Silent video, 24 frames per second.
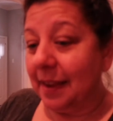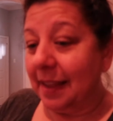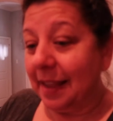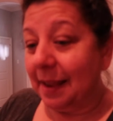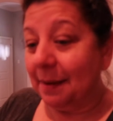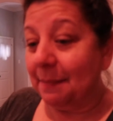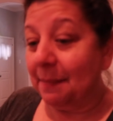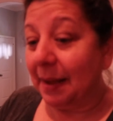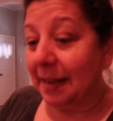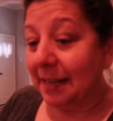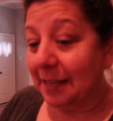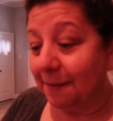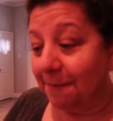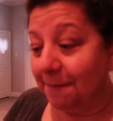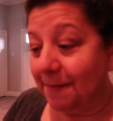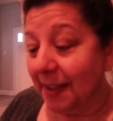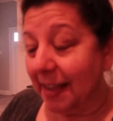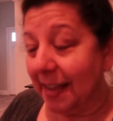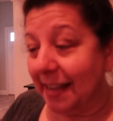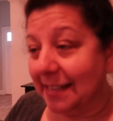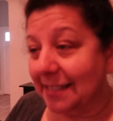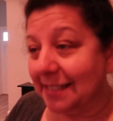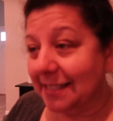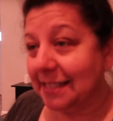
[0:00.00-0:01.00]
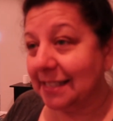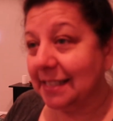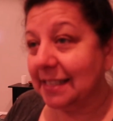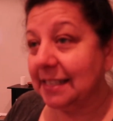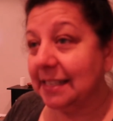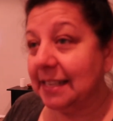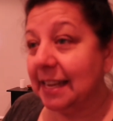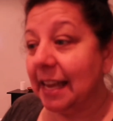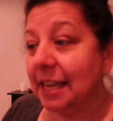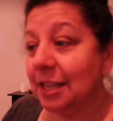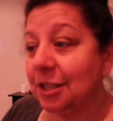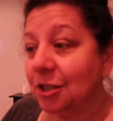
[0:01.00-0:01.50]
in my defense,
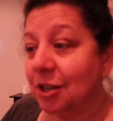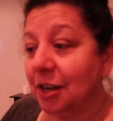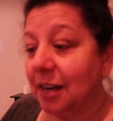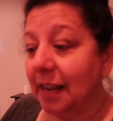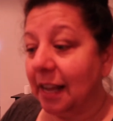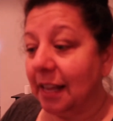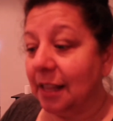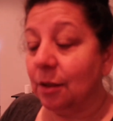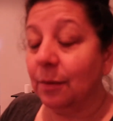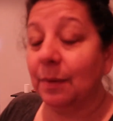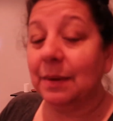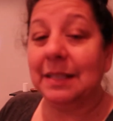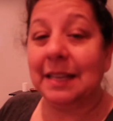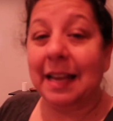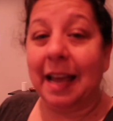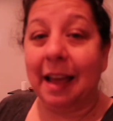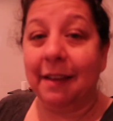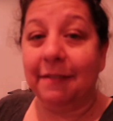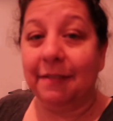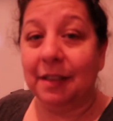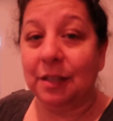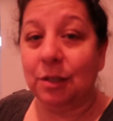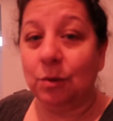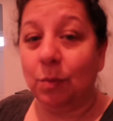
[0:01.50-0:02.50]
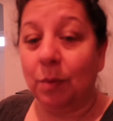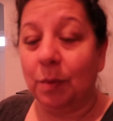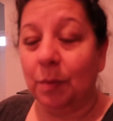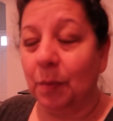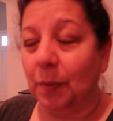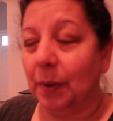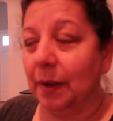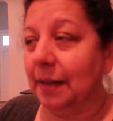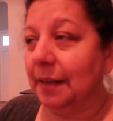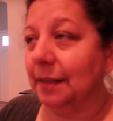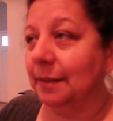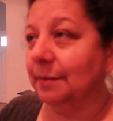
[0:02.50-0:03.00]
yesterday, the reason I had this,
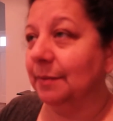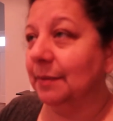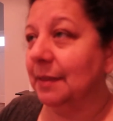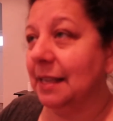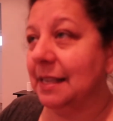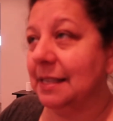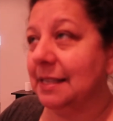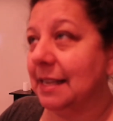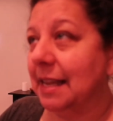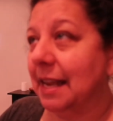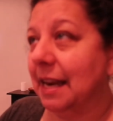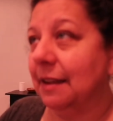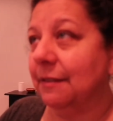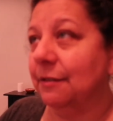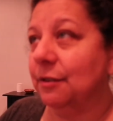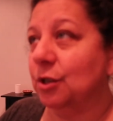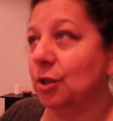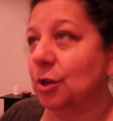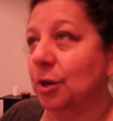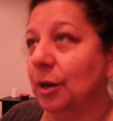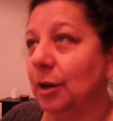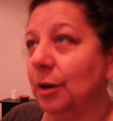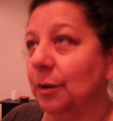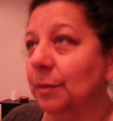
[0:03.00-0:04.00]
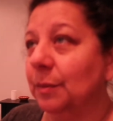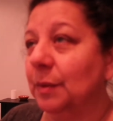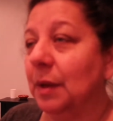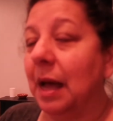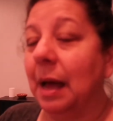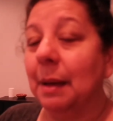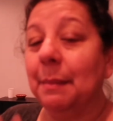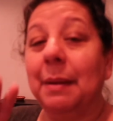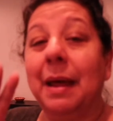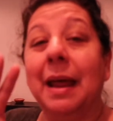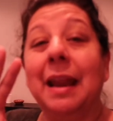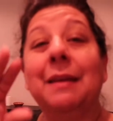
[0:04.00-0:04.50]
well, that's not even true.
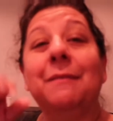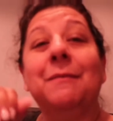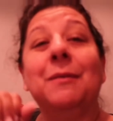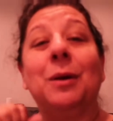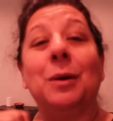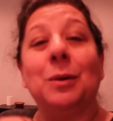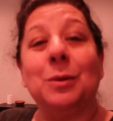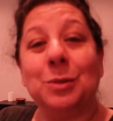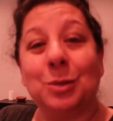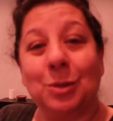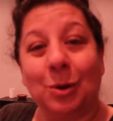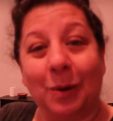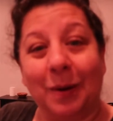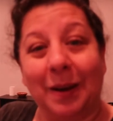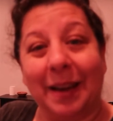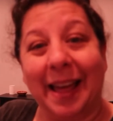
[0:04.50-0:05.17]
I'm not even gonna start